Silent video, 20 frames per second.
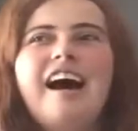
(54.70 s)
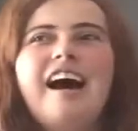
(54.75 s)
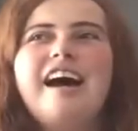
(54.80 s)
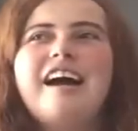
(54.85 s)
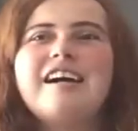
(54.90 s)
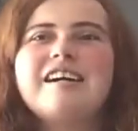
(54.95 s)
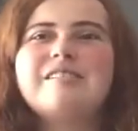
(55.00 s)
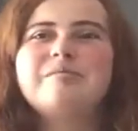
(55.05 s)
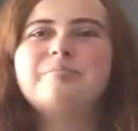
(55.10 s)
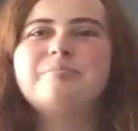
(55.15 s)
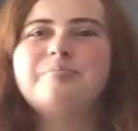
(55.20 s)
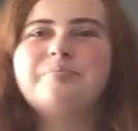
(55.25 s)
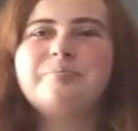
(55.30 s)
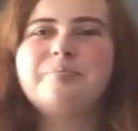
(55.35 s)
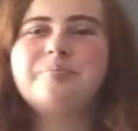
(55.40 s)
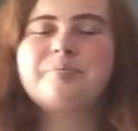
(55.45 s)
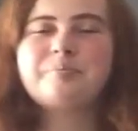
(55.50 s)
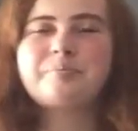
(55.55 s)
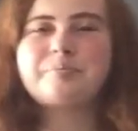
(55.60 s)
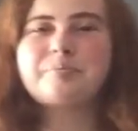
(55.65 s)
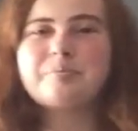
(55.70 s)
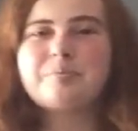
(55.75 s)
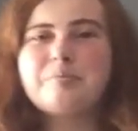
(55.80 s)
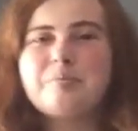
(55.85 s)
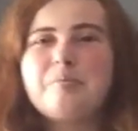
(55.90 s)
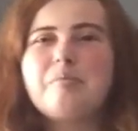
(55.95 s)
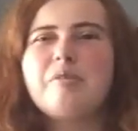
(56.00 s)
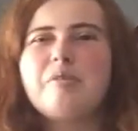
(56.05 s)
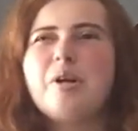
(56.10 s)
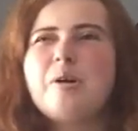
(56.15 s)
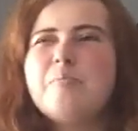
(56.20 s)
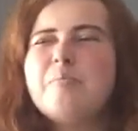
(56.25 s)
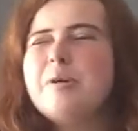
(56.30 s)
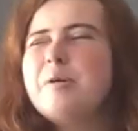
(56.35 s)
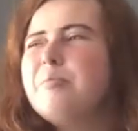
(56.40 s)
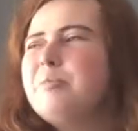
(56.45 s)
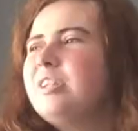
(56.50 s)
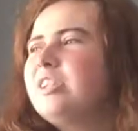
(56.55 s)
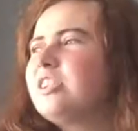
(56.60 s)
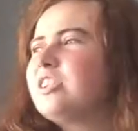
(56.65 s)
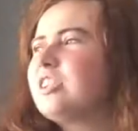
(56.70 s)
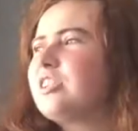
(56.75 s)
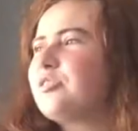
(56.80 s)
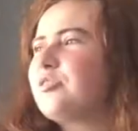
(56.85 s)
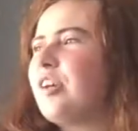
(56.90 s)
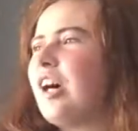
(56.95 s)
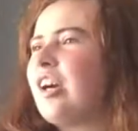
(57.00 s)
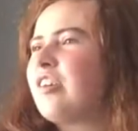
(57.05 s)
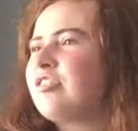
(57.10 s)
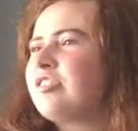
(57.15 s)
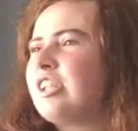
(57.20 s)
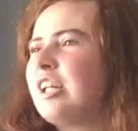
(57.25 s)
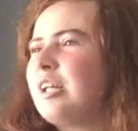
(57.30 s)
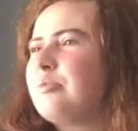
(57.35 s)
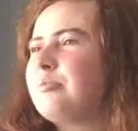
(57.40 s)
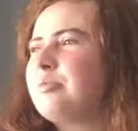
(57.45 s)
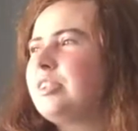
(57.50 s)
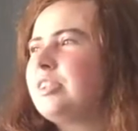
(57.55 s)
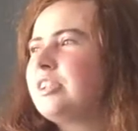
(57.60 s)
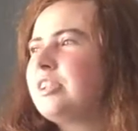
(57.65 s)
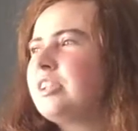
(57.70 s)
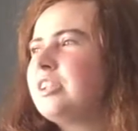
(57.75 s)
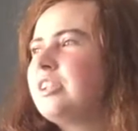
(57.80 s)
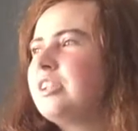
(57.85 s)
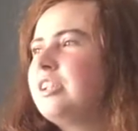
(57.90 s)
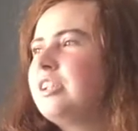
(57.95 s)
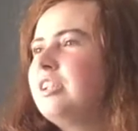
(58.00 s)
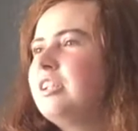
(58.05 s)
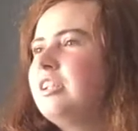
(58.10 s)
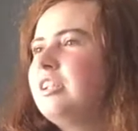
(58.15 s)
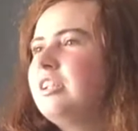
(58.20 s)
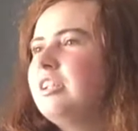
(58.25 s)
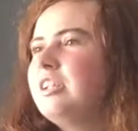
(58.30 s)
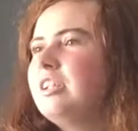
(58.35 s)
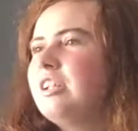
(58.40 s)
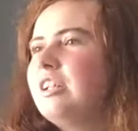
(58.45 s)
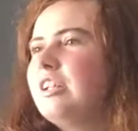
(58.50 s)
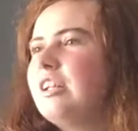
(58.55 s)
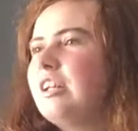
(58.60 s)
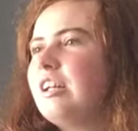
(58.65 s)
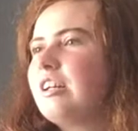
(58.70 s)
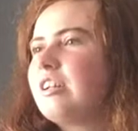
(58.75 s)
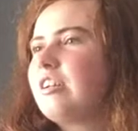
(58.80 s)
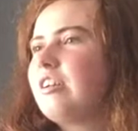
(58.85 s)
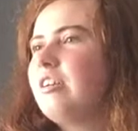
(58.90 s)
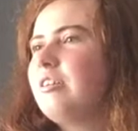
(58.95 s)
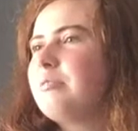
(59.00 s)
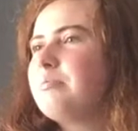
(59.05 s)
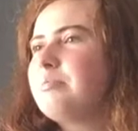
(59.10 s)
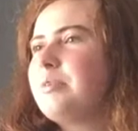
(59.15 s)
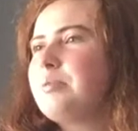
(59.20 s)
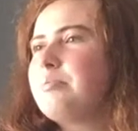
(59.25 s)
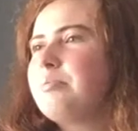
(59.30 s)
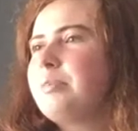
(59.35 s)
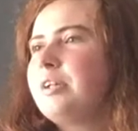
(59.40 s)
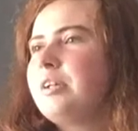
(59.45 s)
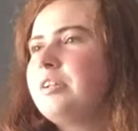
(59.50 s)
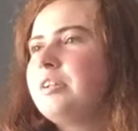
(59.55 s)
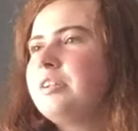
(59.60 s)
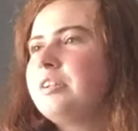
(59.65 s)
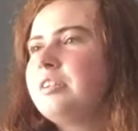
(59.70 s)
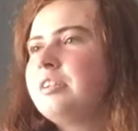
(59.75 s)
And maybe it's just 5 times. I can't remember.